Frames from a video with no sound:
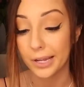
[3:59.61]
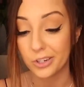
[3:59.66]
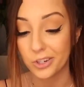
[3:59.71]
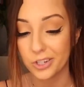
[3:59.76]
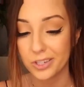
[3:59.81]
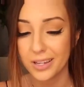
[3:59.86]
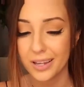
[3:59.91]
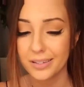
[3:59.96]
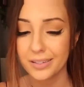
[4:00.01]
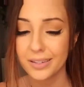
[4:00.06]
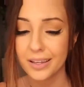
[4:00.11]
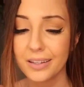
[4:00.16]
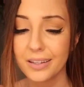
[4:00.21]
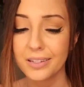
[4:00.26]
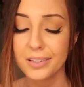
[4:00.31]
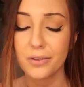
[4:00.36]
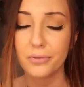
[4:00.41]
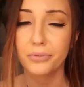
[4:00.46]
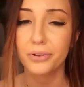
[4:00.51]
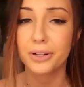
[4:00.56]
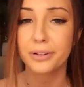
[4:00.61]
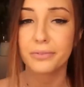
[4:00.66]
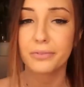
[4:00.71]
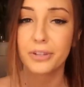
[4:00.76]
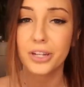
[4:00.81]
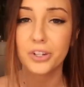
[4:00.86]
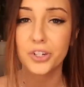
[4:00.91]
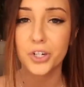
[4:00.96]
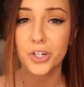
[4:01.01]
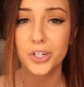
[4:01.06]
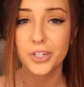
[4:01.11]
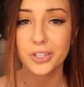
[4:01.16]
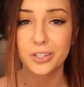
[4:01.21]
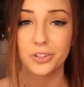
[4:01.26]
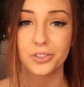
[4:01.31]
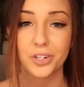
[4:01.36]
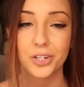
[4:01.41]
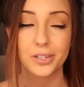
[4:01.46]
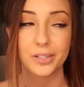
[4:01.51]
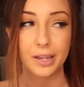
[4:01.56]
but just like different features
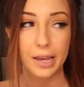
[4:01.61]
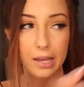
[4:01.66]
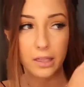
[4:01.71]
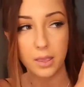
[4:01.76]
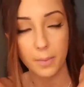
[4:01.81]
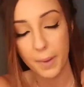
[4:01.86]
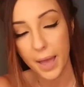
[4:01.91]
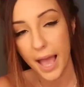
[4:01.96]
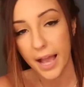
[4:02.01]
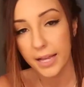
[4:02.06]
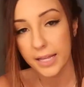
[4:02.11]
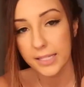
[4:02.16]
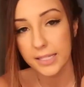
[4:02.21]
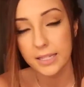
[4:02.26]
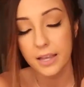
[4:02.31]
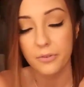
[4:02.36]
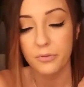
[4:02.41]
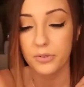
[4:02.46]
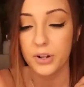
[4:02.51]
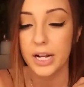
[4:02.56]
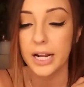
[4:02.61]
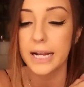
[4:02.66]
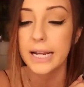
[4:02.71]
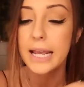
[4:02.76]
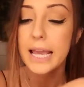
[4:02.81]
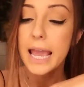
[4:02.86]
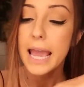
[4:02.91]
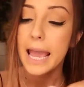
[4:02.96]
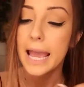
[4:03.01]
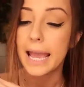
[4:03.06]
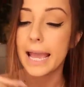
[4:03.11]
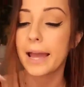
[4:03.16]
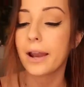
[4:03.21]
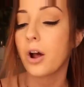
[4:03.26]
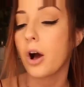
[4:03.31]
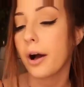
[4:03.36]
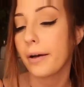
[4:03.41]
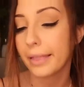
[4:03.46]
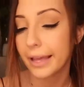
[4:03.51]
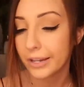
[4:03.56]
such as like the back is different
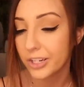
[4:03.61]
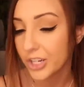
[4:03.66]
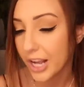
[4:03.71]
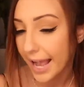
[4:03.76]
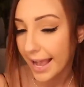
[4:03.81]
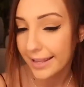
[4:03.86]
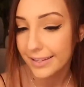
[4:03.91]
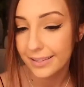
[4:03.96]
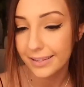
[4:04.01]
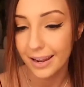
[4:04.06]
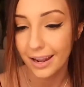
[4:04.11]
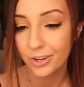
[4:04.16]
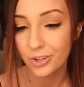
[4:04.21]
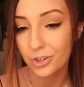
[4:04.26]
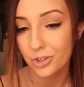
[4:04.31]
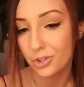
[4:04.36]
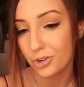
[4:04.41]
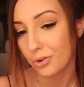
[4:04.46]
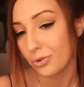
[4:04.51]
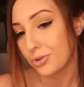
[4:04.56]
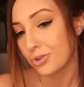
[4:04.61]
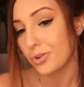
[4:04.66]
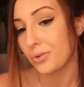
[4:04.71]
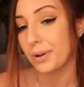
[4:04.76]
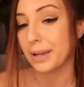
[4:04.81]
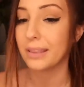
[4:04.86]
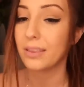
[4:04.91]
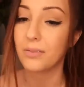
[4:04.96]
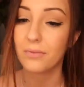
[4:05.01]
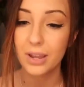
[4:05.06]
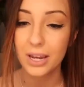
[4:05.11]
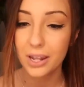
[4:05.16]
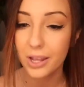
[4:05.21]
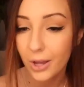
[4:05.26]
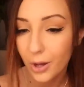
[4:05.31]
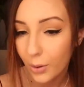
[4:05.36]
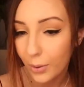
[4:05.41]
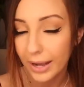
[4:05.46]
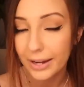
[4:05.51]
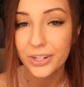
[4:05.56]
and all that jazz that I just showed you in the
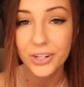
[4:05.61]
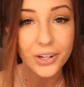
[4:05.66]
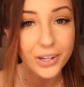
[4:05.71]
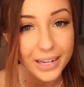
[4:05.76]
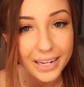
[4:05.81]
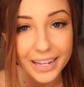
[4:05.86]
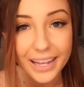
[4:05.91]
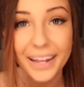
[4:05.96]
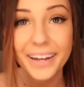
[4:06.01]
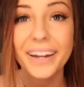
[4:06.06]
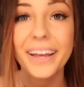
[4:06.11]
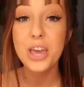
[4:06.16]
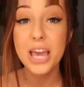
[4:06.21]
video I took in it.